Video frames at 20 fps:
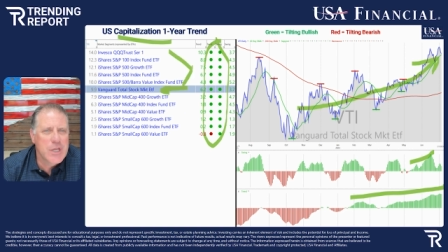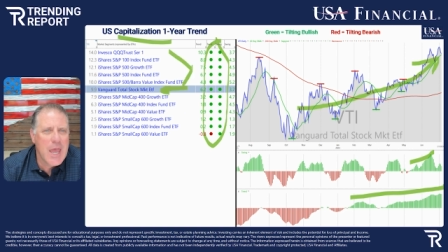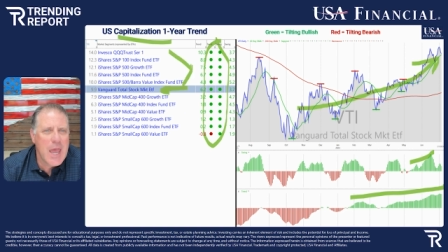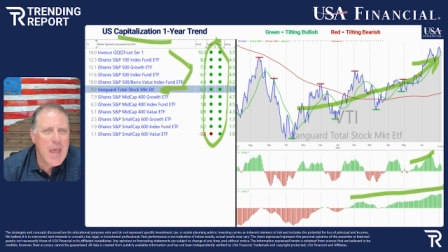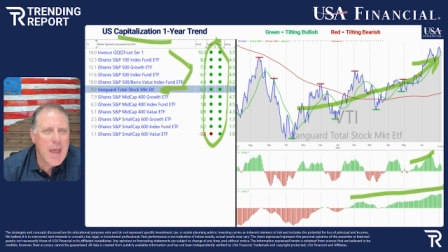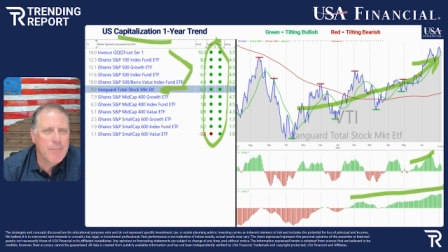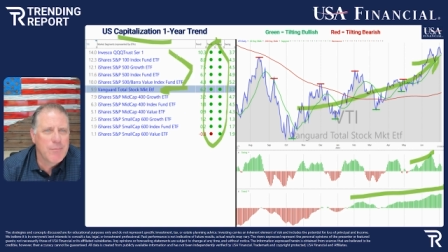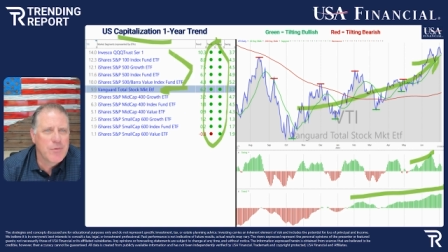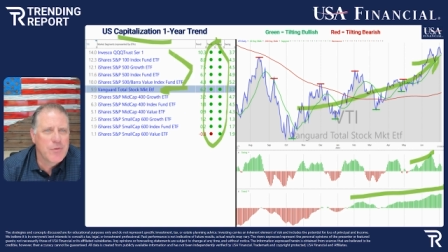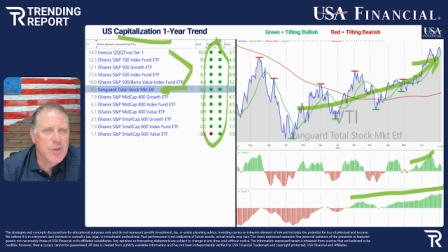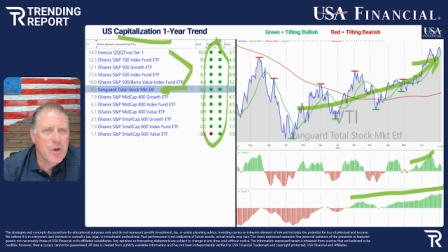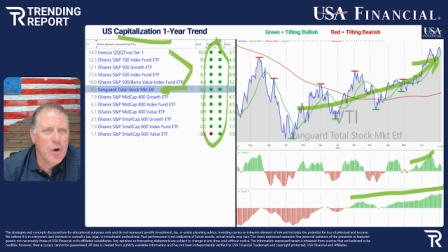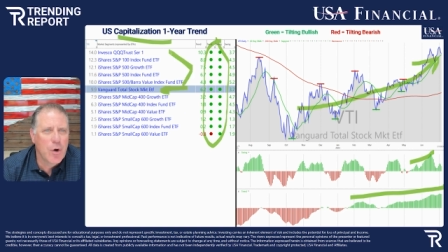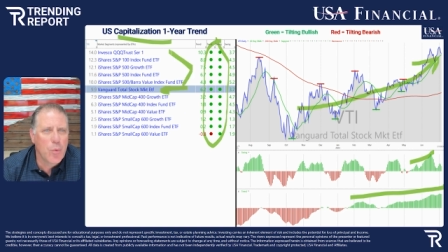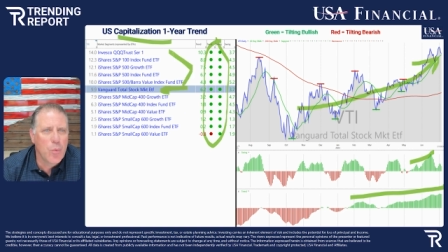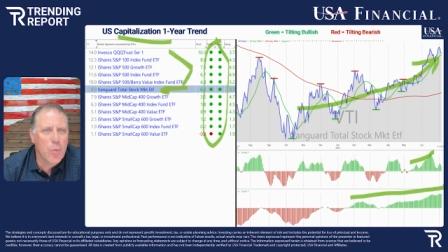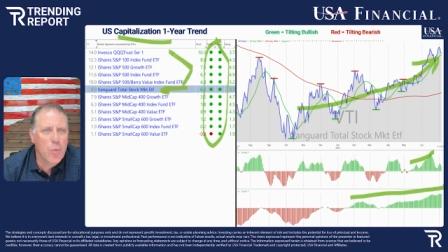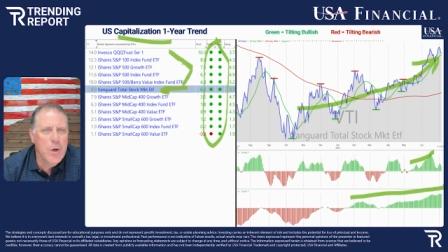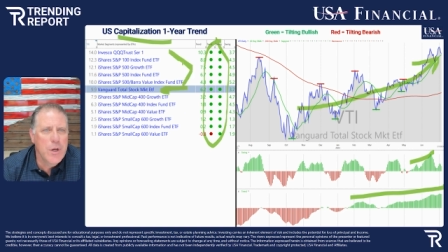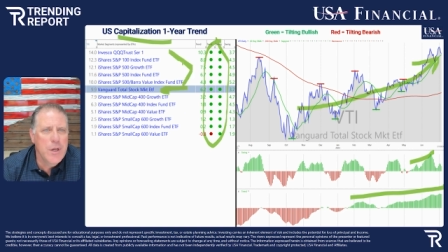caps that
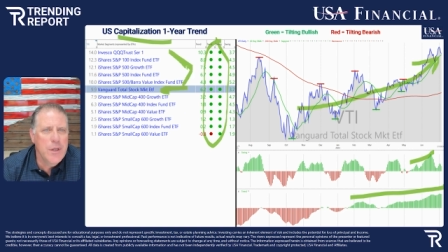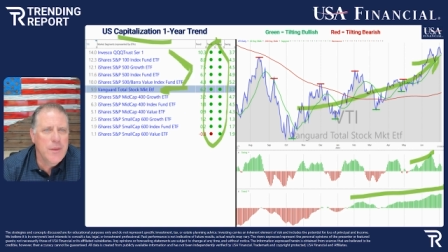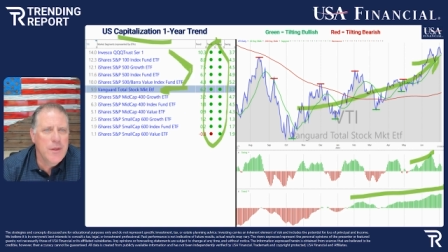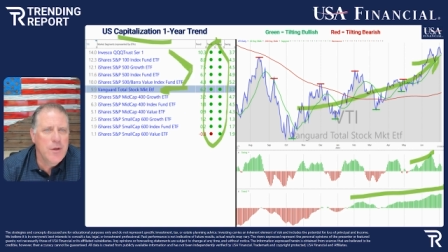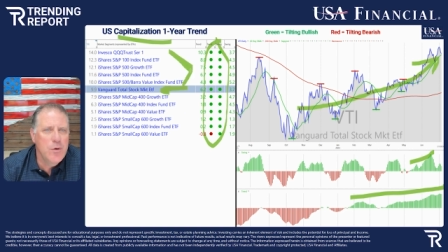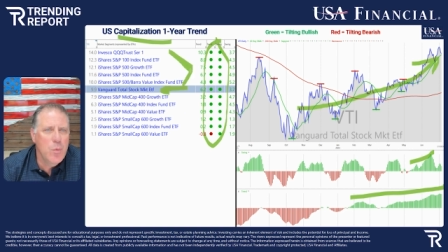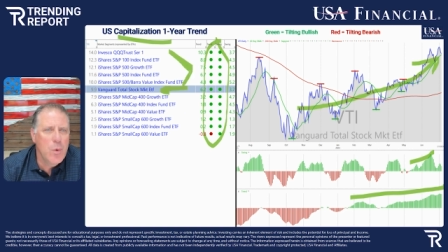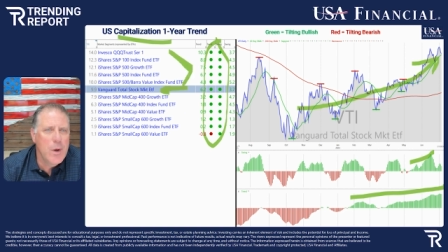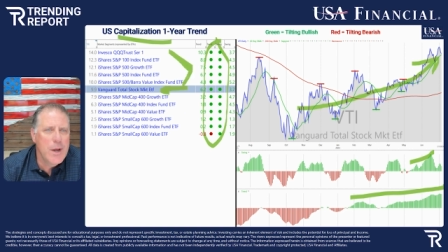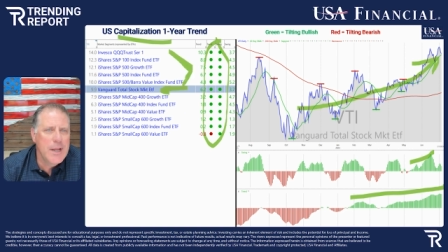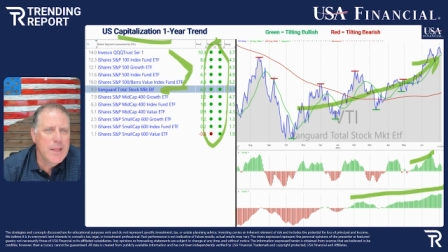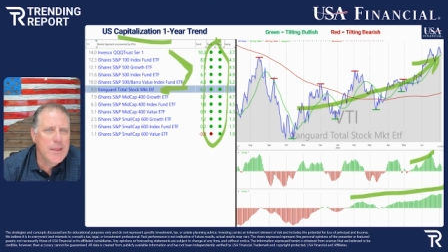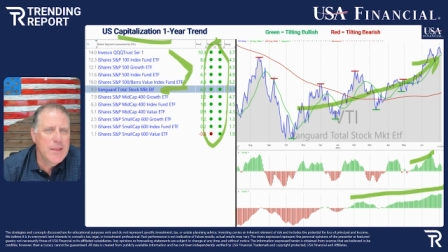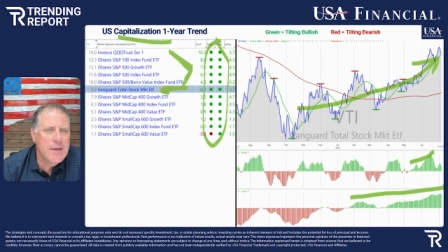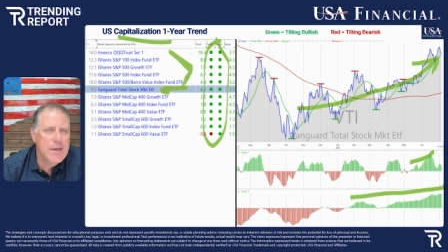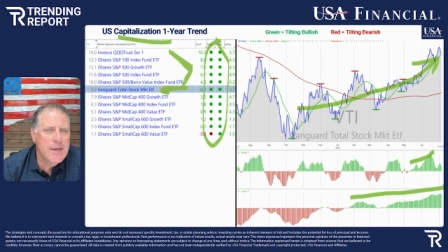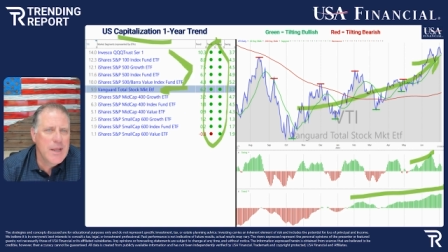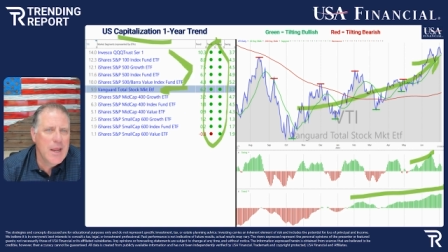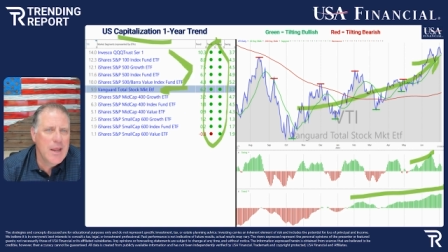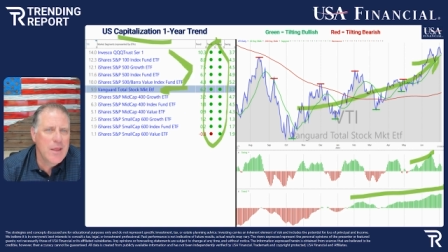are really winning
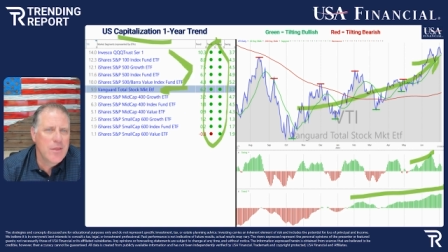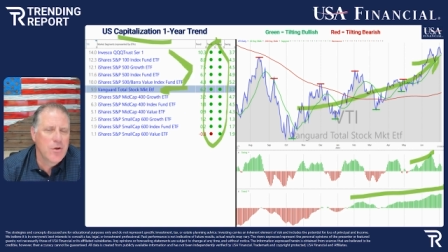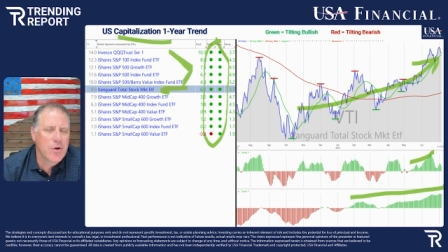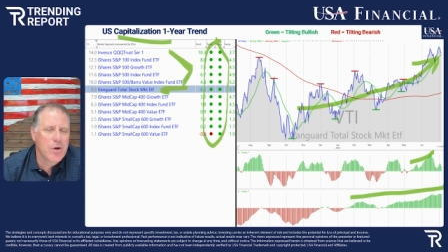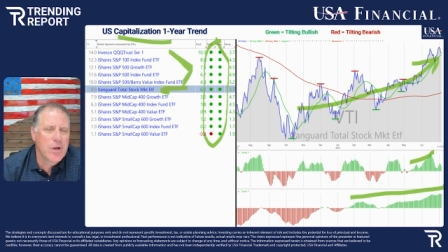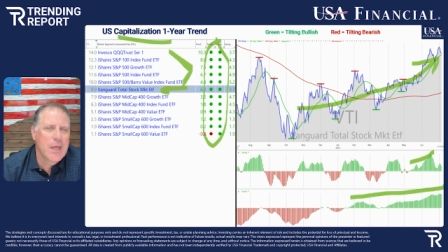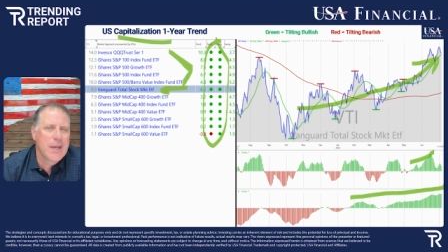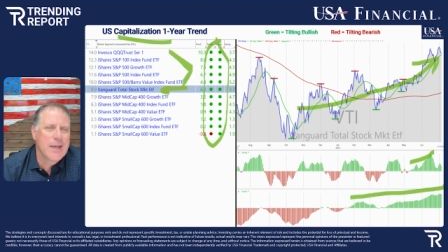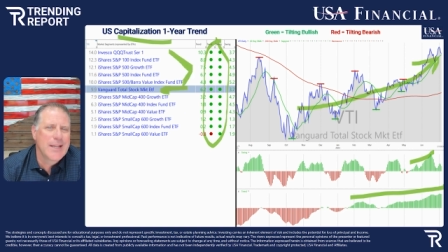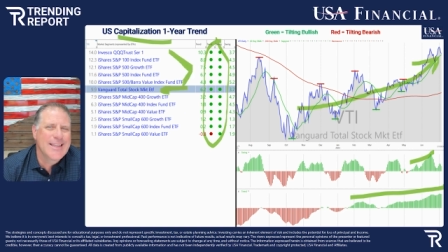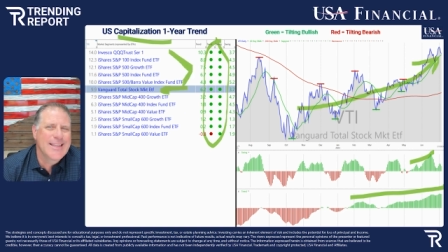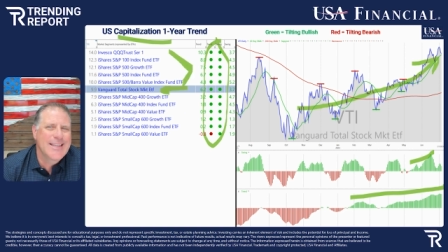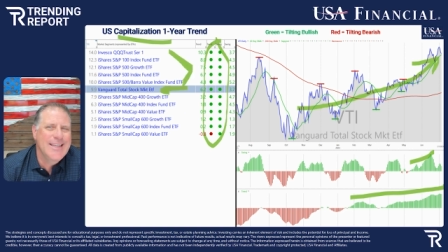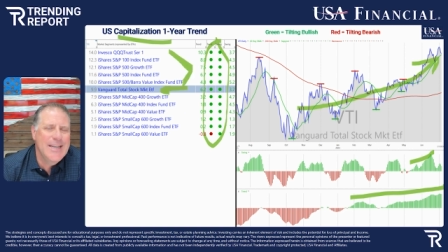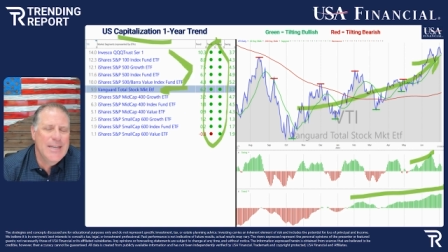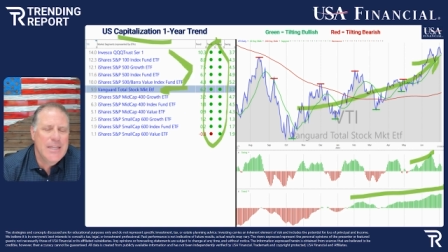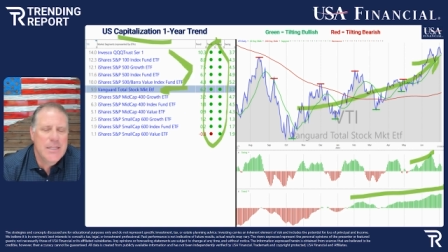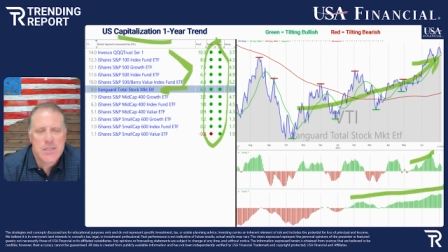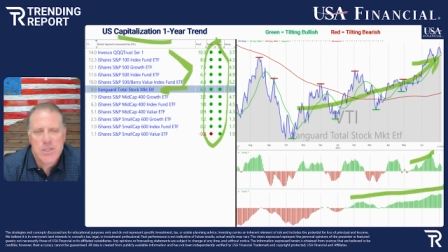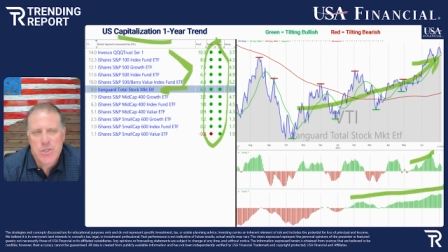the day. They're kind of
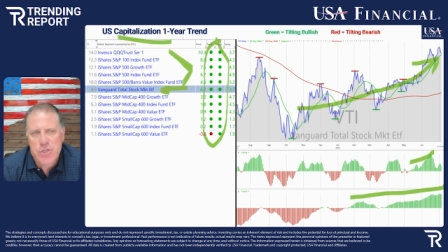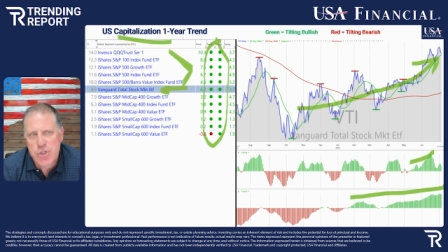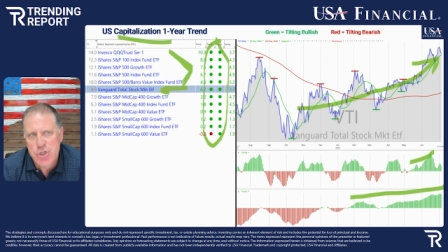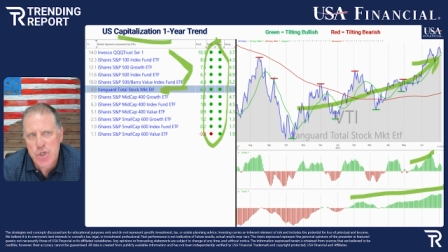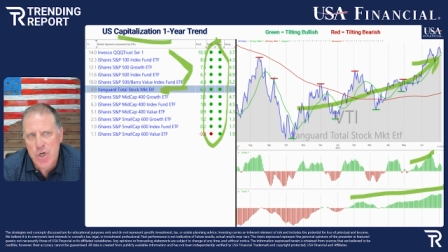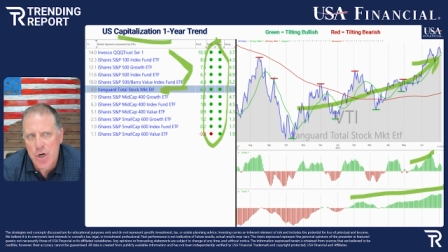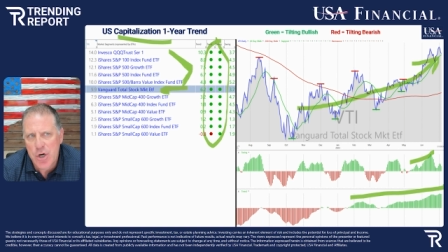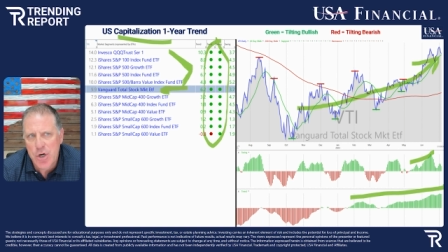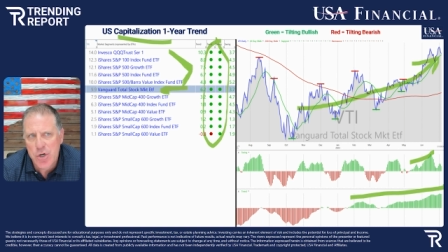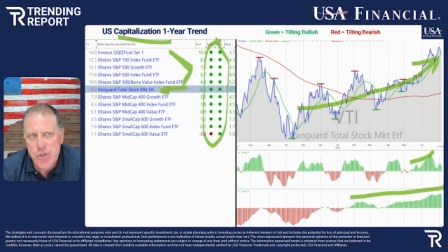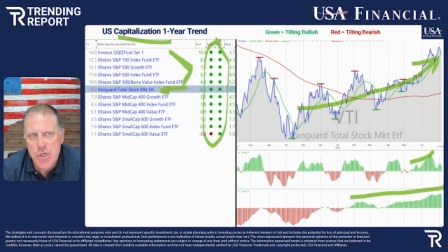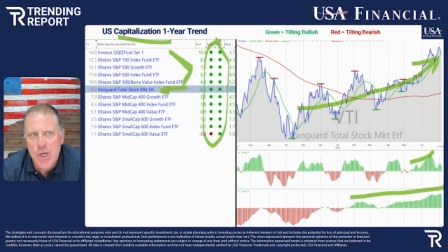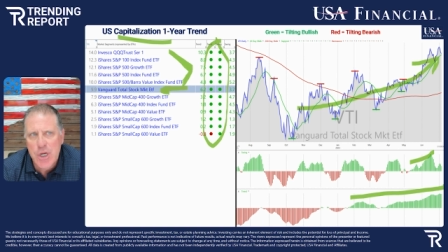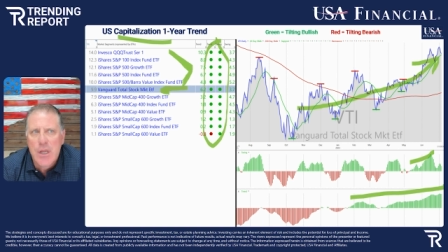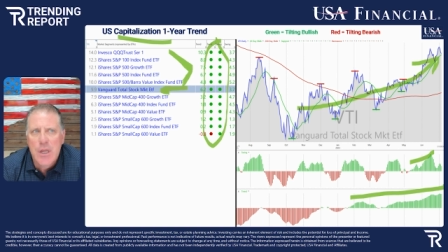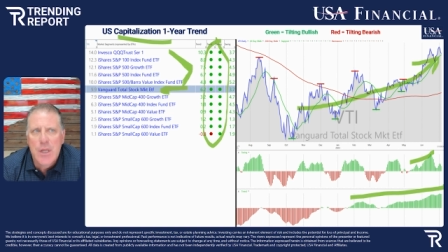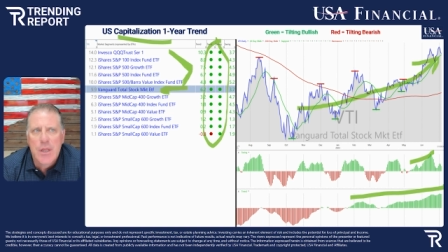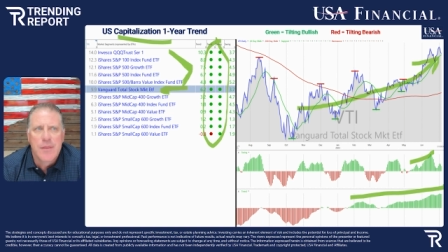leading the charge.